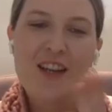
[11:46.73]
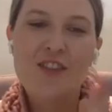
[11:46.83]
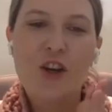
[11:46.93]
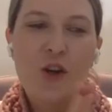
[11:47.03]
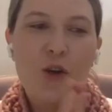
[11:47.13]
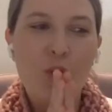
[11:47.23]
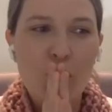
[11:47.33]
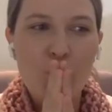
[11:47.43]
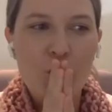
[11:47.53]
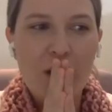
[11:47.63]

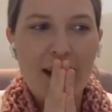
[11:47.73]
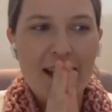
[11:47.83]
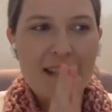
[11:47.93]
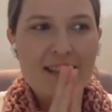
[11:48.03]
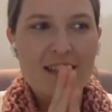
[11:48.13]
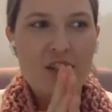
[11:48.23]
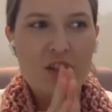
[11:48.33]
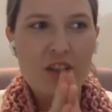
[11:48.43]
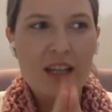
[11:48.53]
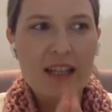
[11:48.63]
So I guess did
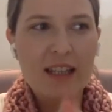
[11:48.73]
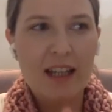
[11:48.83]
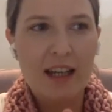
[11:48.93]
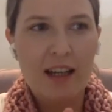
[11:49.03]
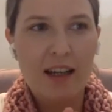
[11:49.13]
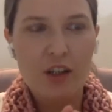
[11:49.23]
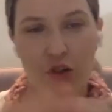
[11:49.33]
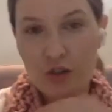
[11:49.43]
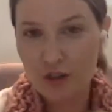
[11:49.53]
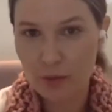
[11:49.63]
you like
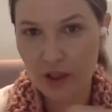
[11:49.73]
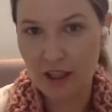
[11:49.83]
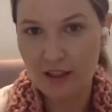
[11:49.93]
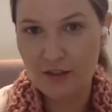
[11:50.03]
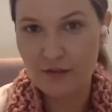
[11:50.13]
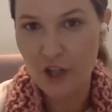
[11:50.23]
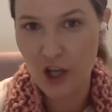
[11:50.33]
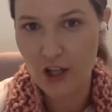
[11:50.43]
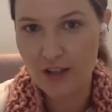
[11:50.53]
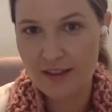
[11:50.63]
use the products
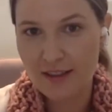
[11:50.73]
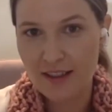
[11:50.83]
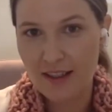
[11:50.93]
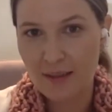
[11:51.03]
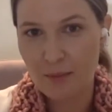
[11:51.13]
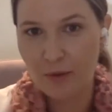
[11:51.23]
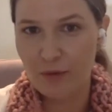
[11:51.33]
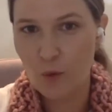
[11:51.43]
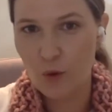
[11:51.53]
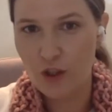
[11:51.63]
first
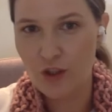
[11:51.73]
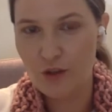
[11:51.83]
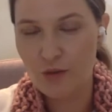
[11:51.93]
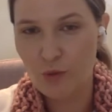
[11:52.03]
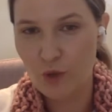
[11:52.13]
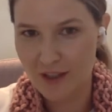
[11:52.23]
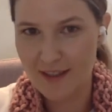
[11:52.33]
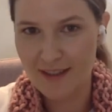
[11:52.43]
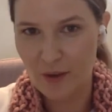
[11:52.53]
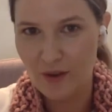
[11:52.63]
before you wanted
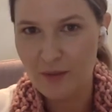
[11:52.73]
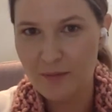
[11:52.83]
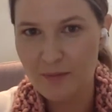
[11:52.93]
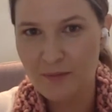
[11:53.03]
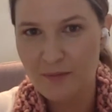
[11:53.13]
to sell them?